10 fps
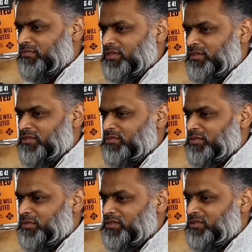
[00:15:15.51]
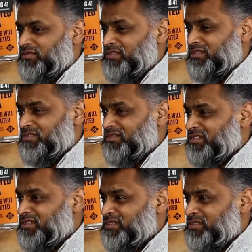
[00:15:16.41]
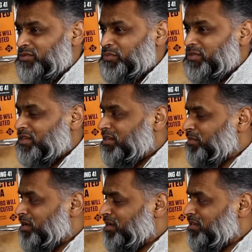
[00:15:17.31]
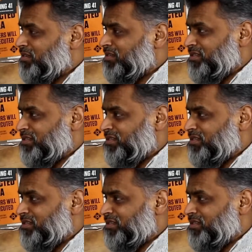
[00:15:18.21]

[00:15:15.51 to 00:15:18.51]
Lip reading: I thought to myself, no, not until you put that in my head.